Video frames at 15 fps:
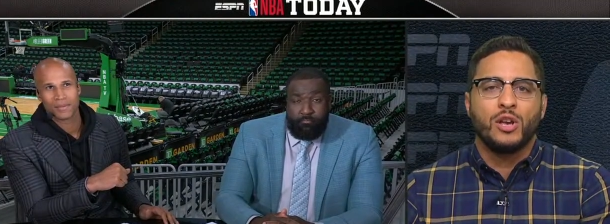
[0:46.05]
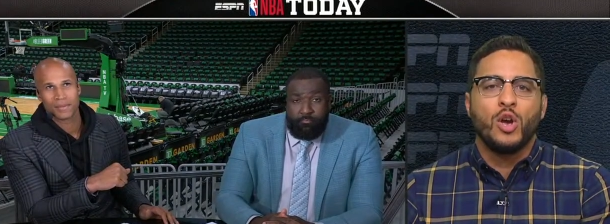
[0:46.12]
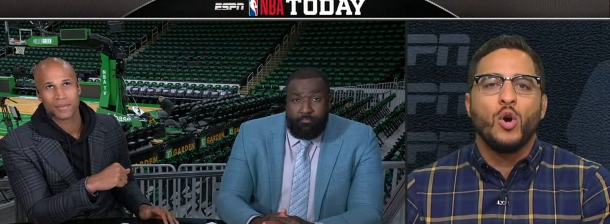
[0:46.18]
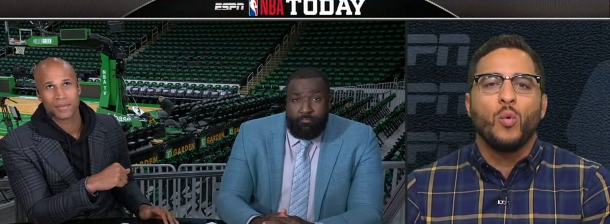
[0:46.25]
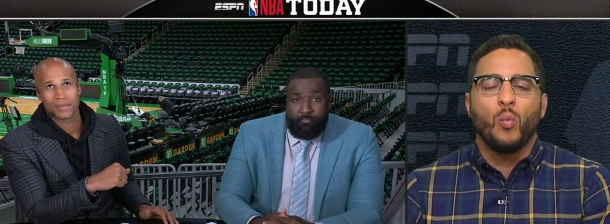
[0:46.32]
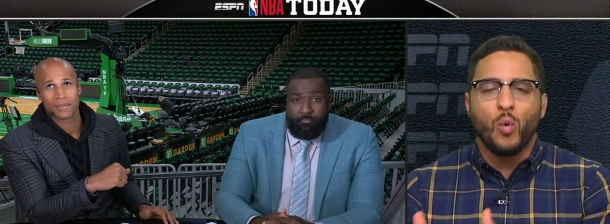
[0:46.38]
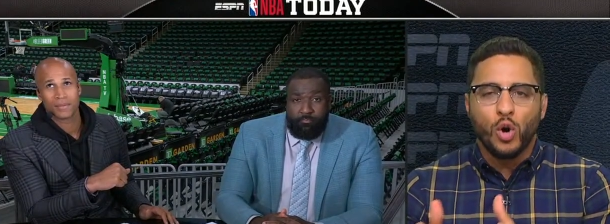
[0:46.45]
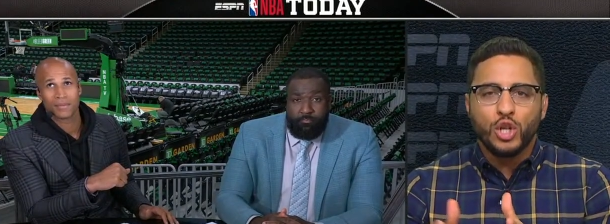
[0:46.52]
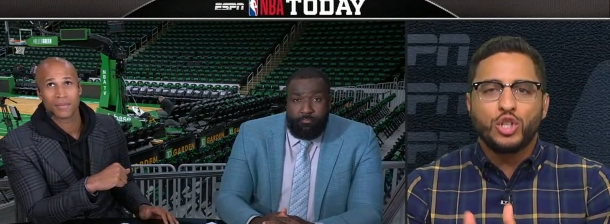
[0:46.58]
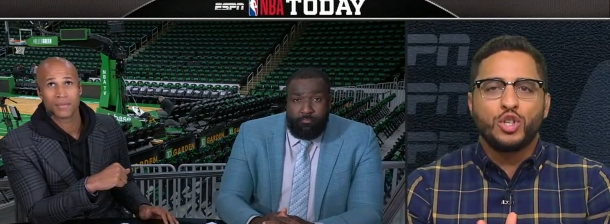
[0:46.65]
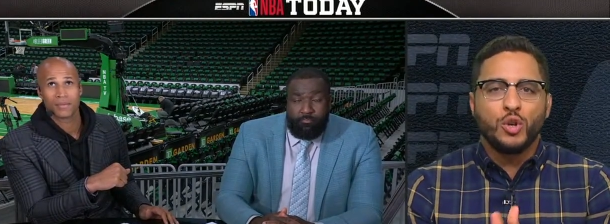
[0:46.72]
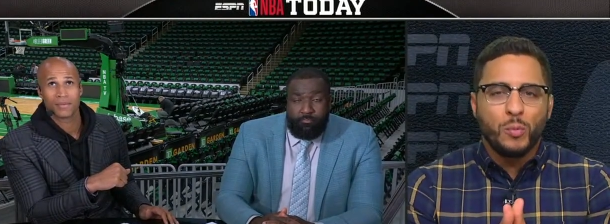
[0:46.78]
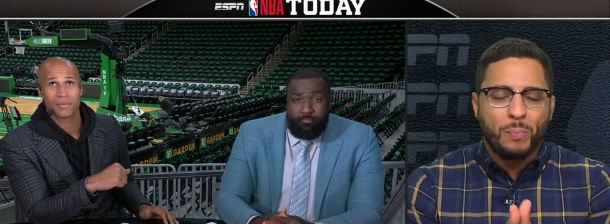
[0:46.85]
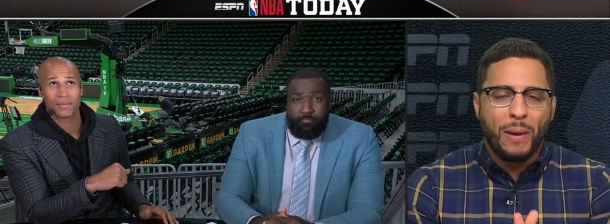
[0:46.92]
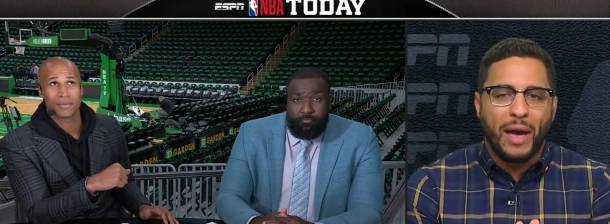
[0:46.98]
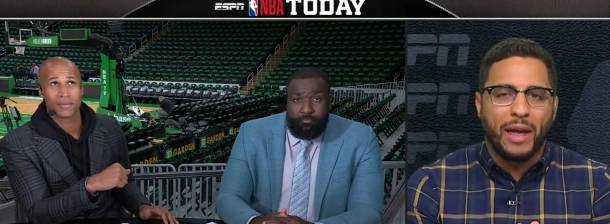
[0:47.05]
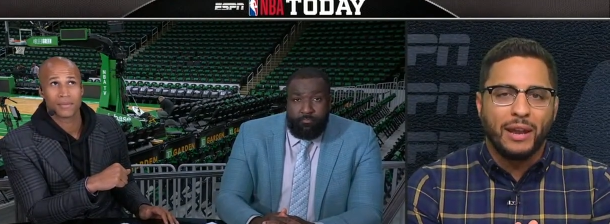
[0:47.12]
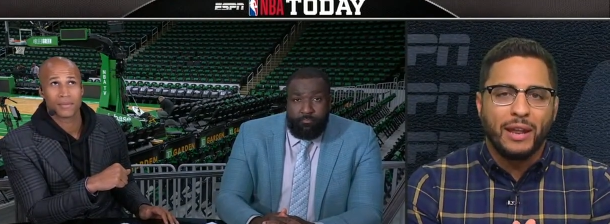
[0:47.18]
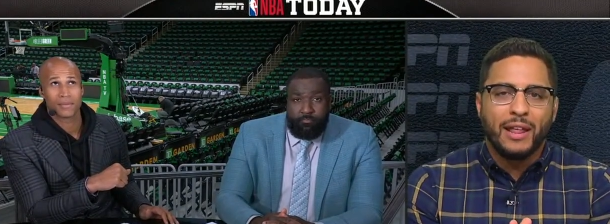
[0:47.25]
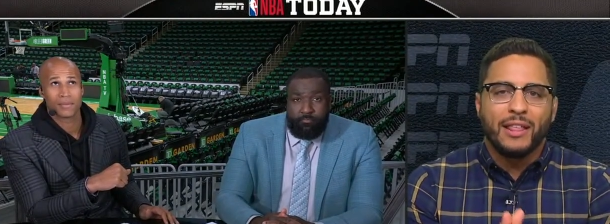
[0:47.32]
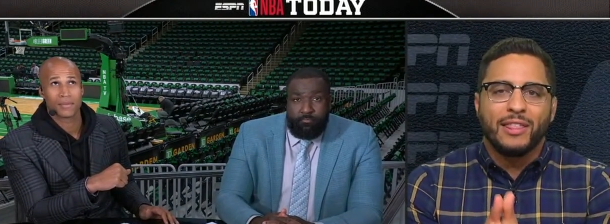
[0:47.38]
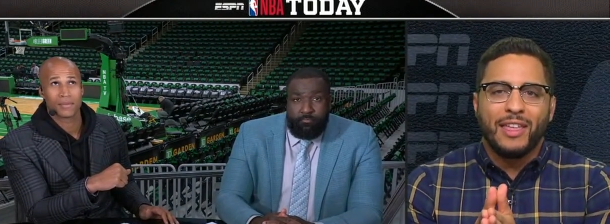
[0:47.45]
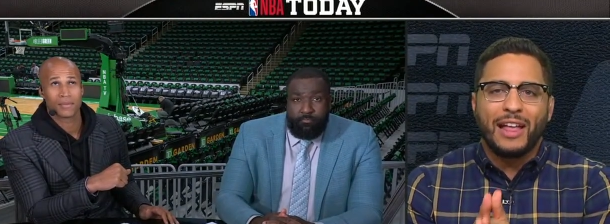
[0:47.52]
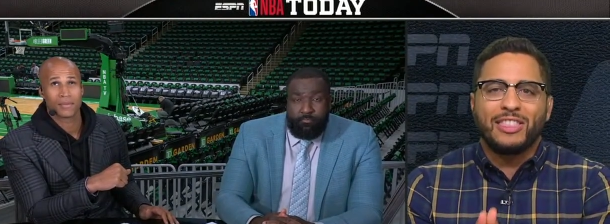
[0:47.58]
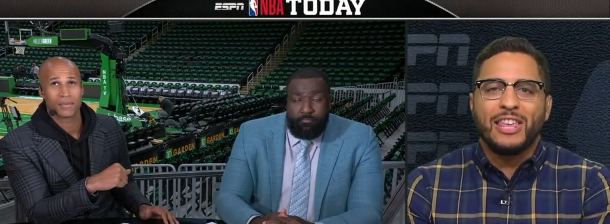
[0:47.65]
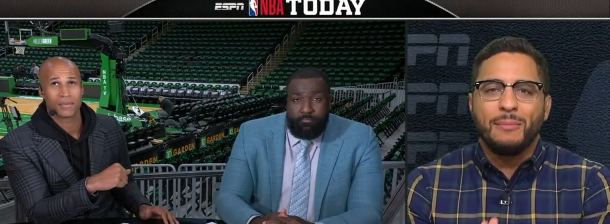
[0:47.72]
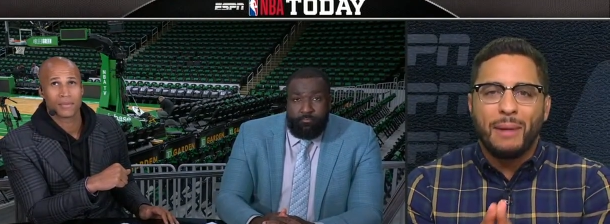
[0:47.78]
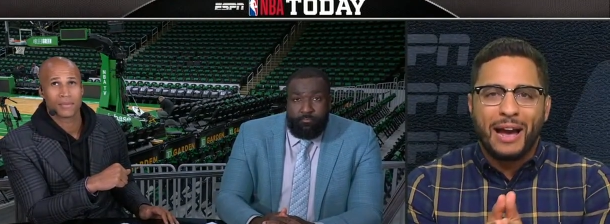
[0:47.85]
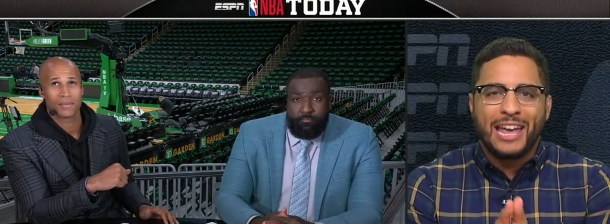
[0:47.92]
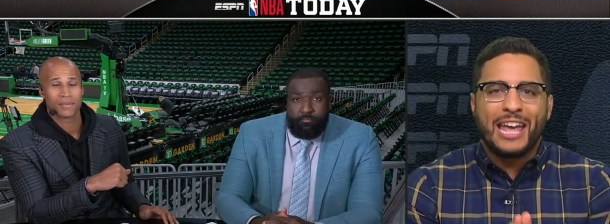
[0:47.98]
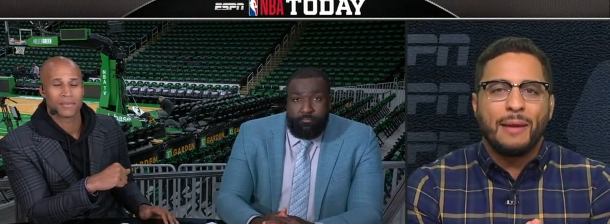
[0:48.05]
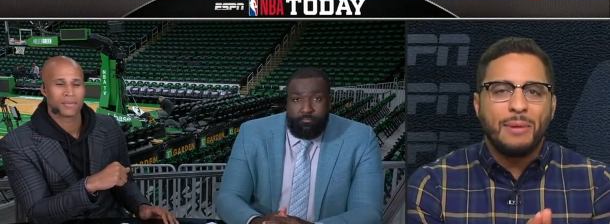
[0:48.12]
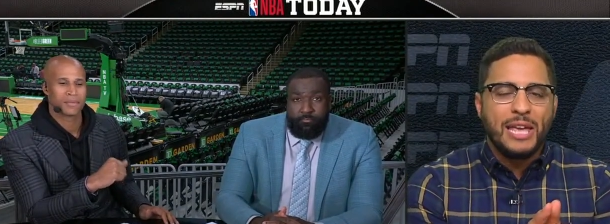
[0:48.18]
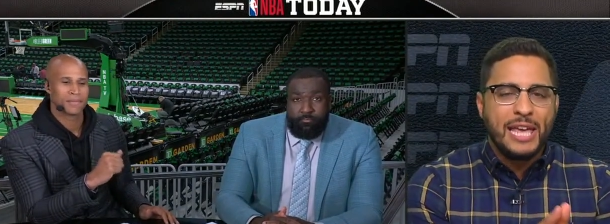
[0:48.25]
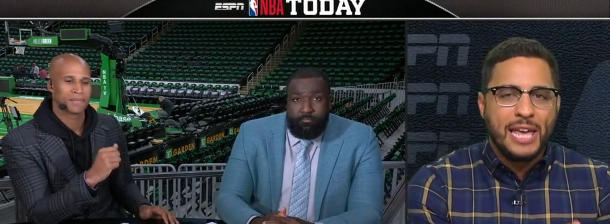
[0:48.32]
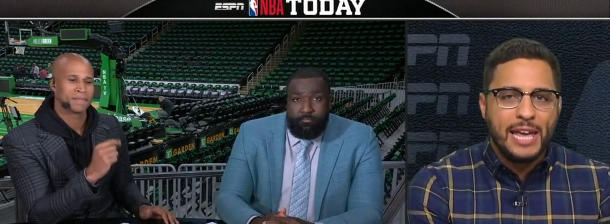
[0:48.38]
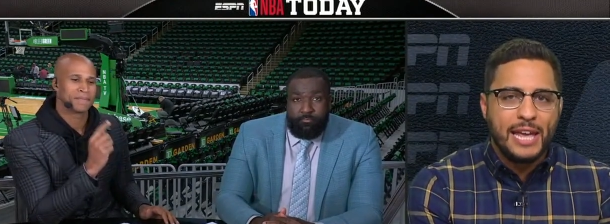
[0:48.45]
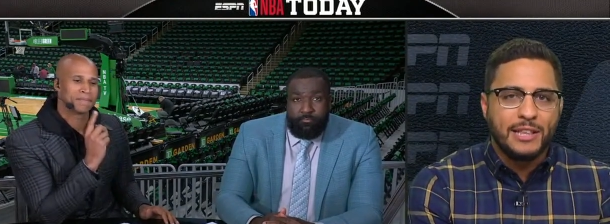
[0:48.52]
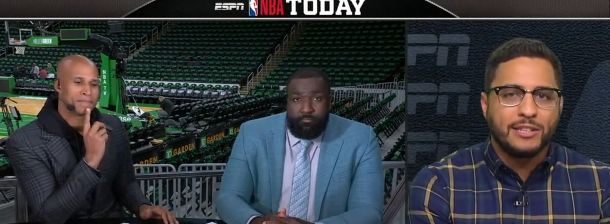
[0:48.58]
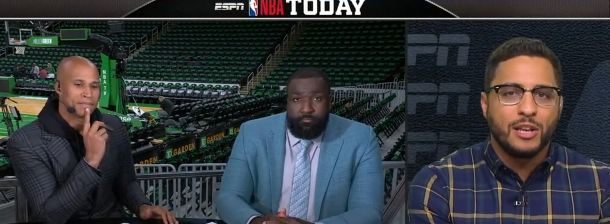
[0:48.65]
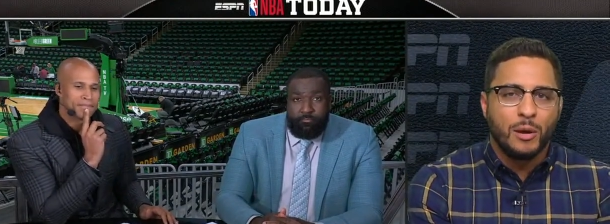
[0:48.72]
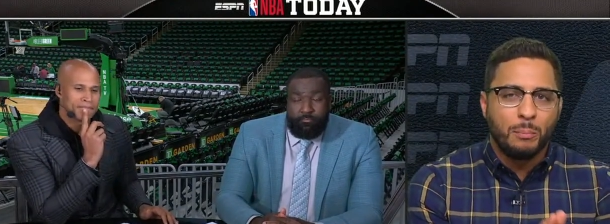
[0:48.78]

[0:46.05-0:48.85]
Speaker 1: would you bet that the Miami Heat